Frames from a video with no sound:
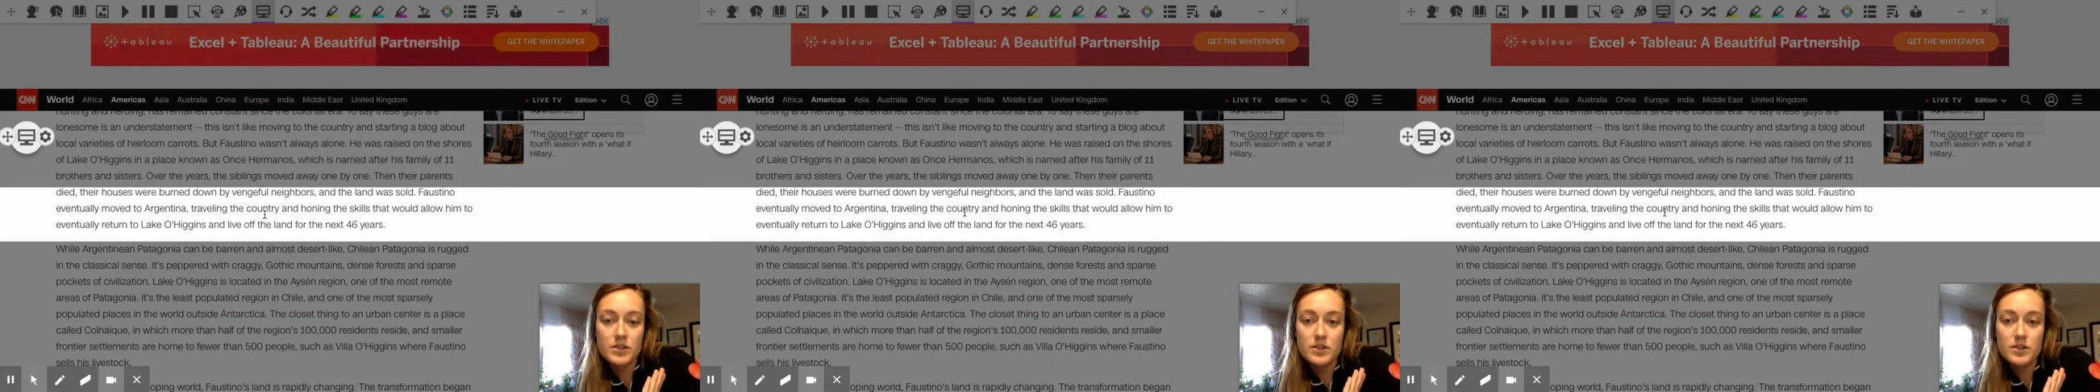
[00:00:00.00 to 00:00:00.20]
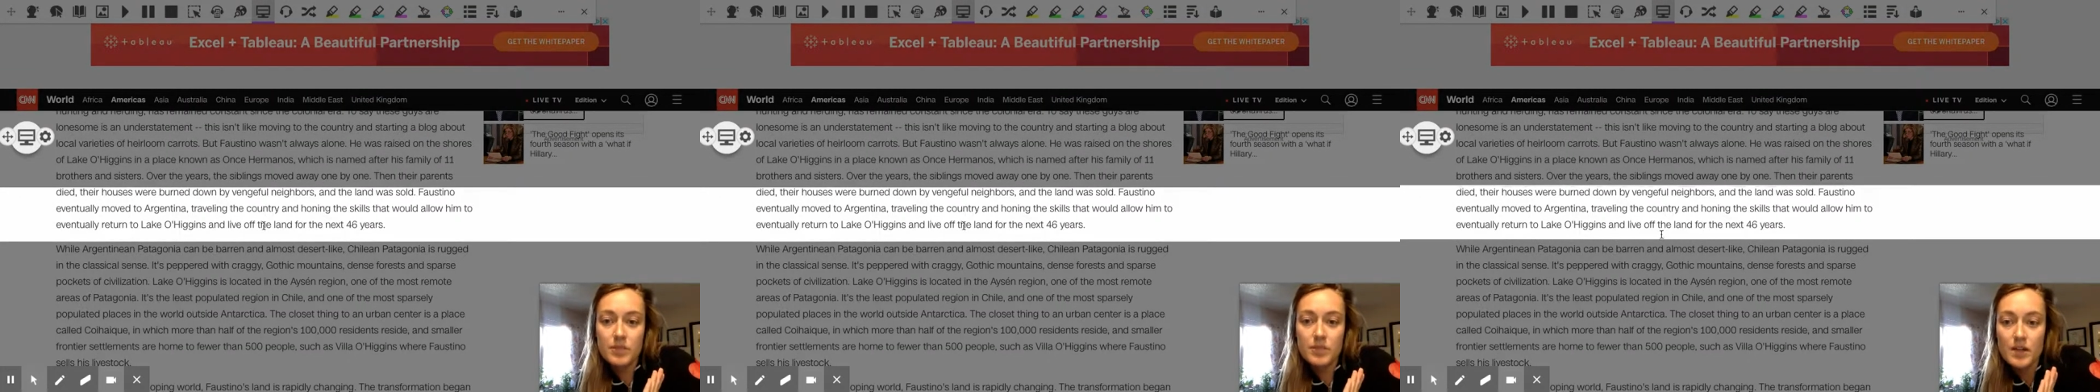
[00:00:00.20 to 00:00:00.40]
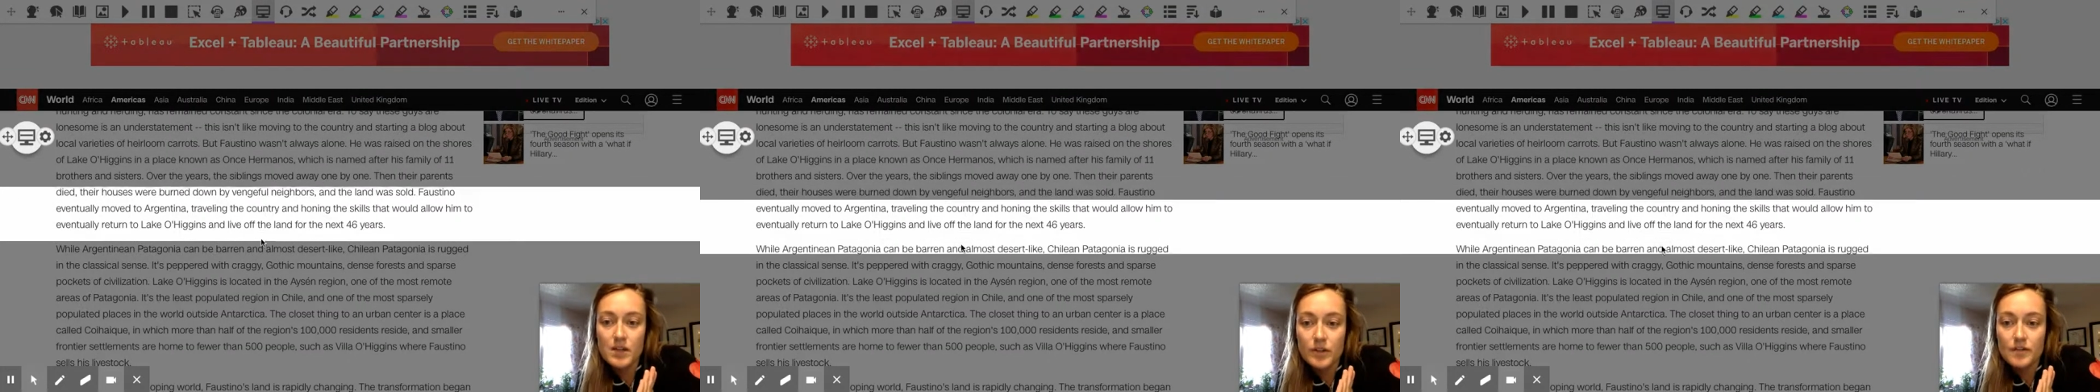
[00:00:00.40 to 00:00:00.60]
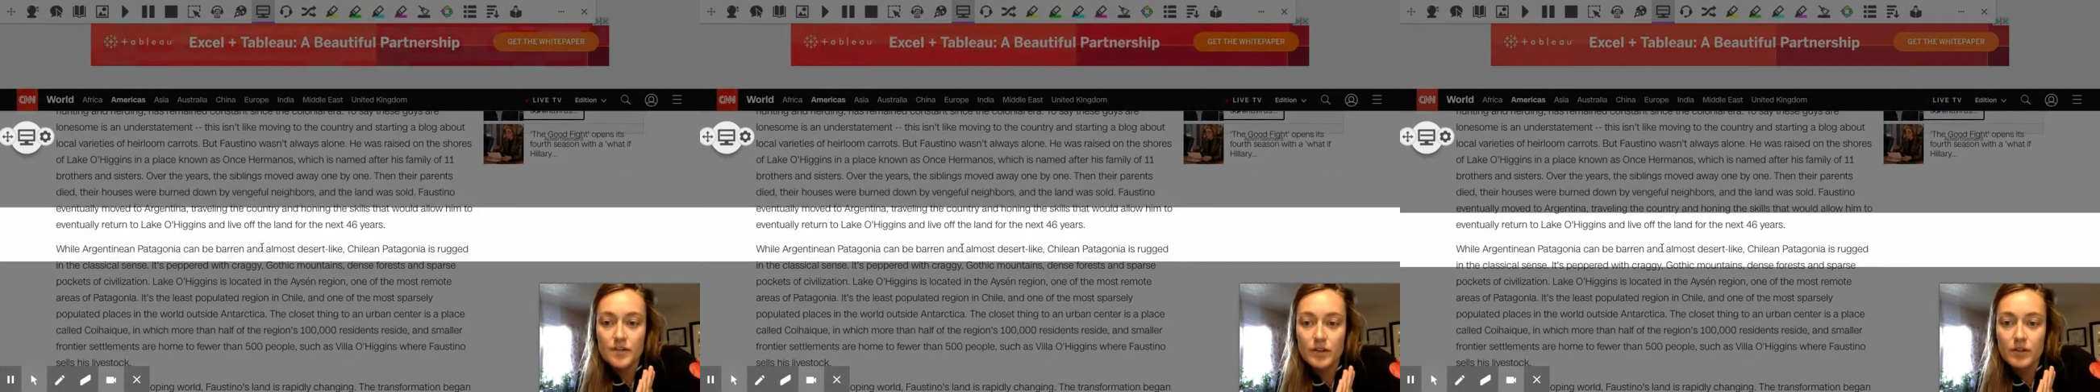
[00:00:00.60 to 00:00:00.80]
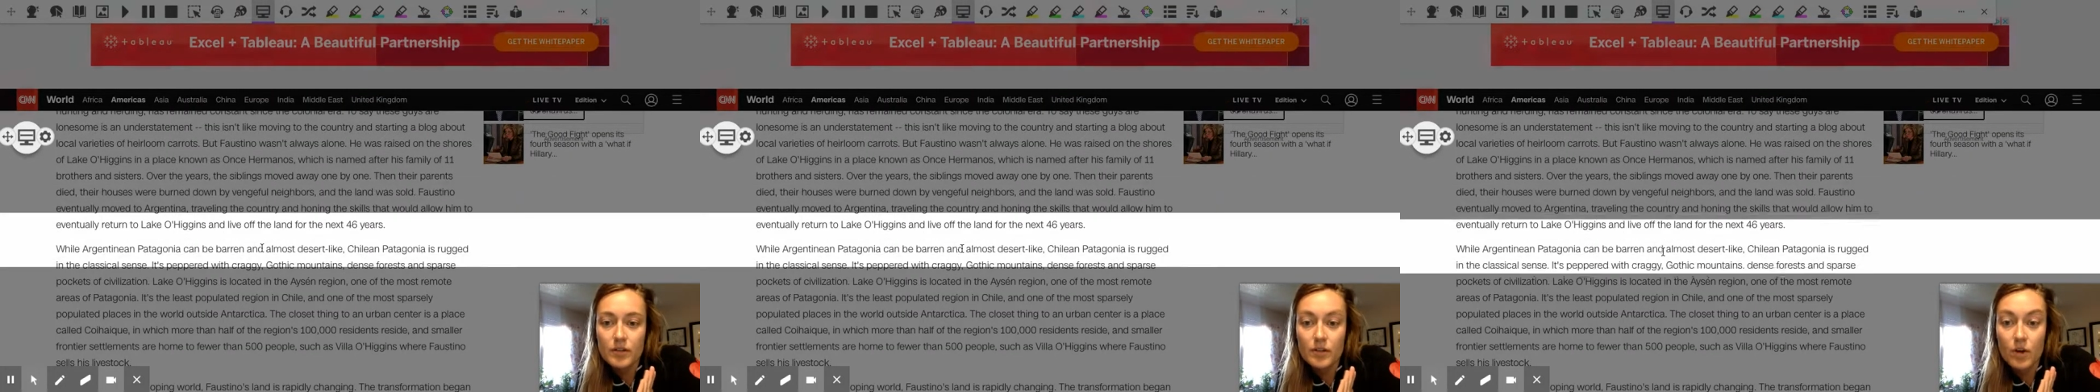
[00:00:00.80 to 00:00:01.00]
the page
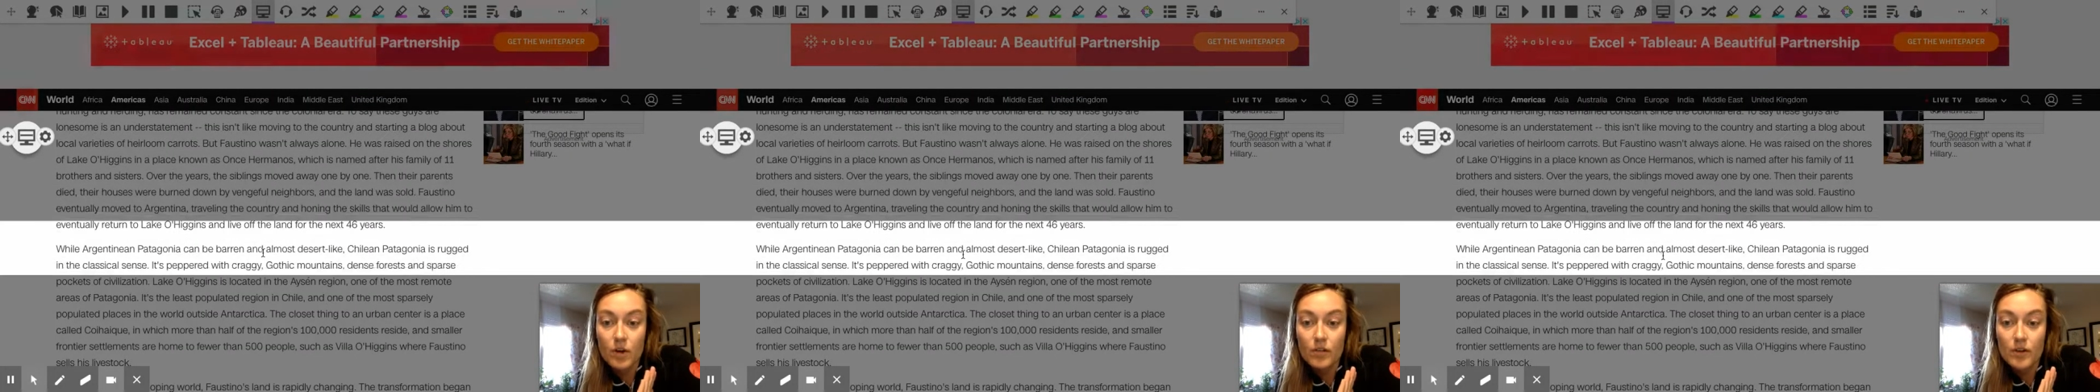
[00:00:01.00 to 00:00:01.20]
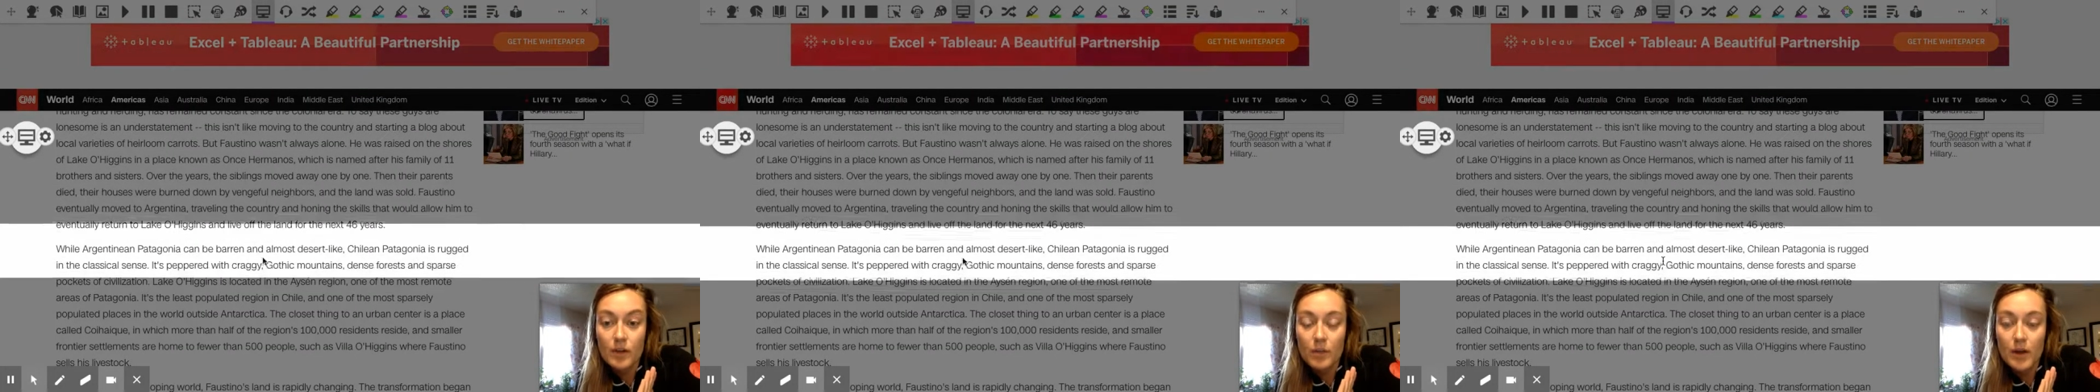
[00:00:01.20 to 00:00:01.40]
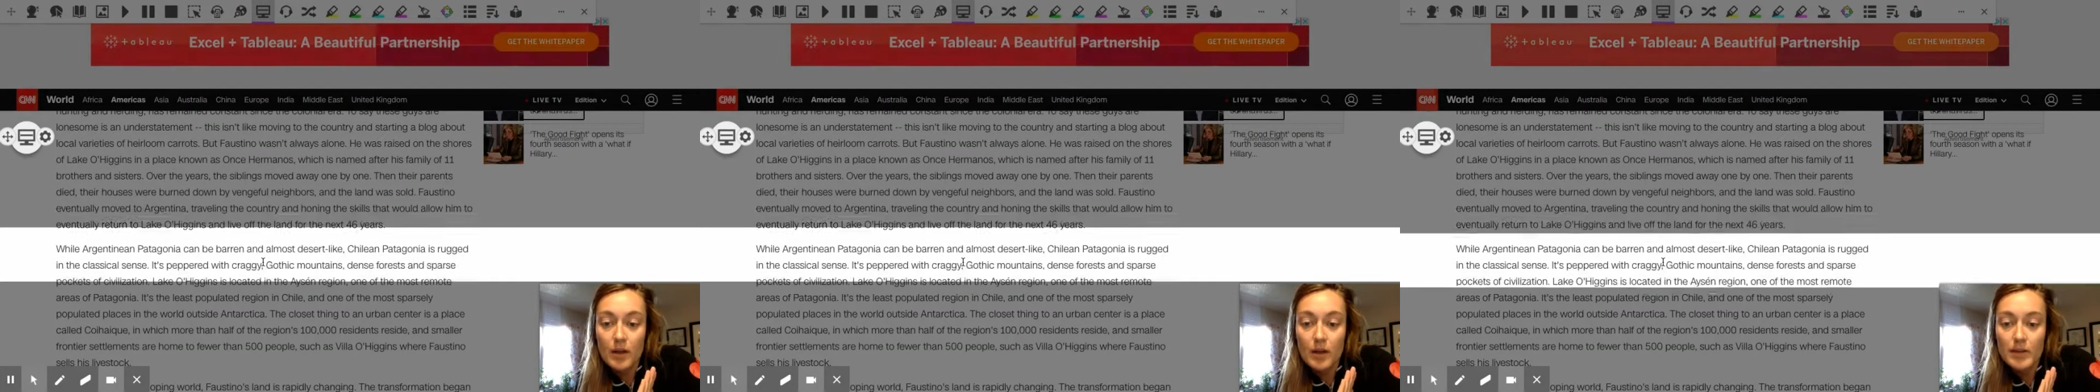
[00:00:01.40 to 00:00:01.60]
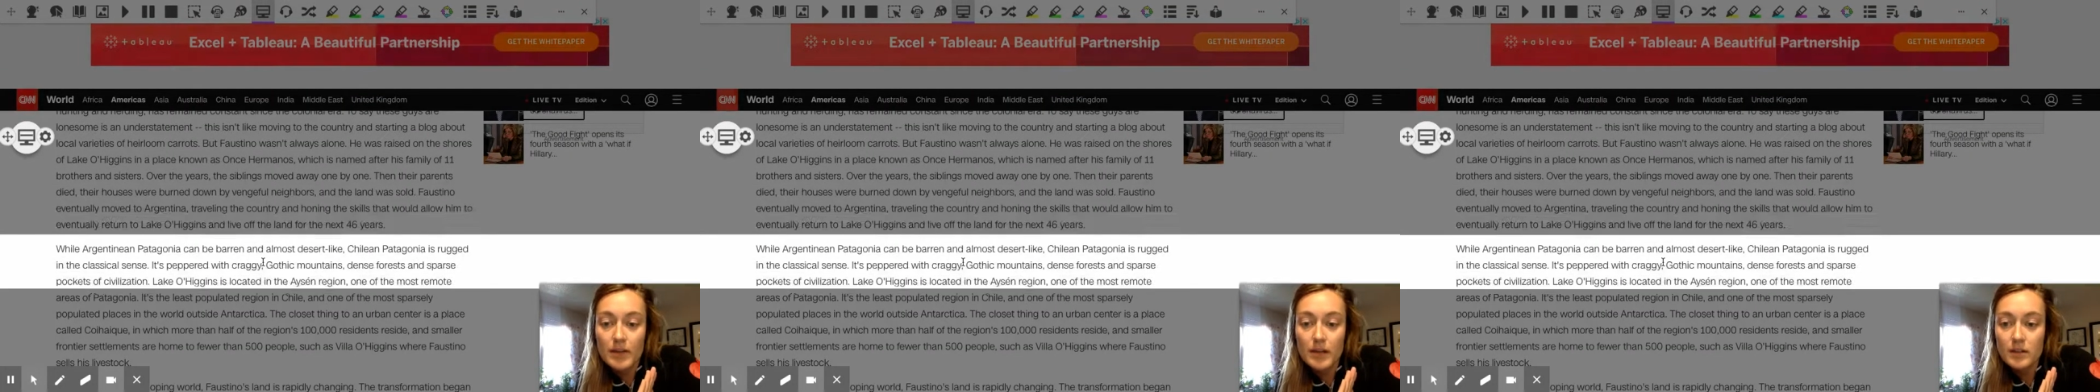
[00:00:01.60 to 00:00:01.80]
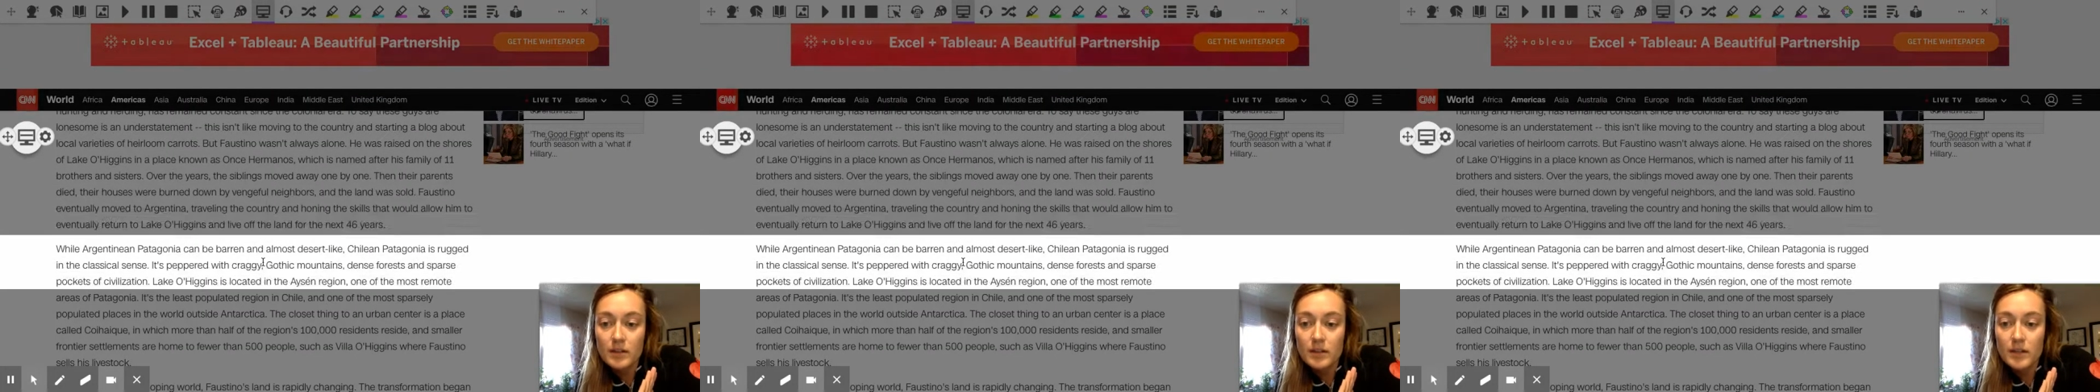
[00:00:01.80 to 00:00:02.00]
feel
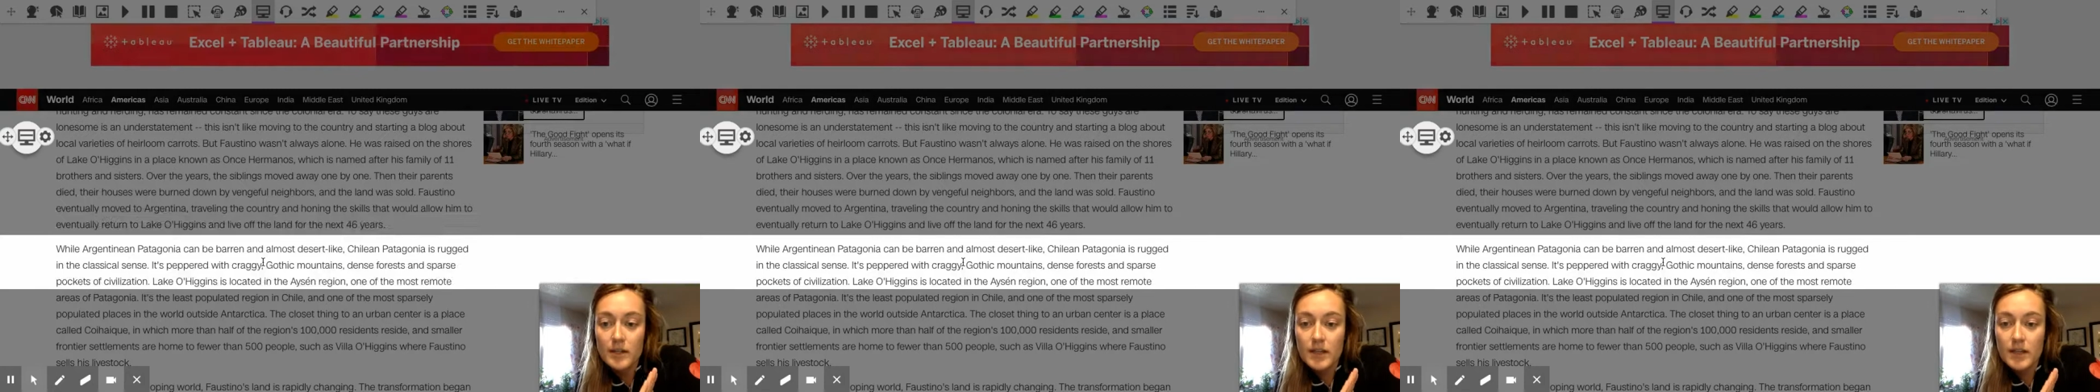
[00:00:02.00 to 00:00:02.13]
overwhelming.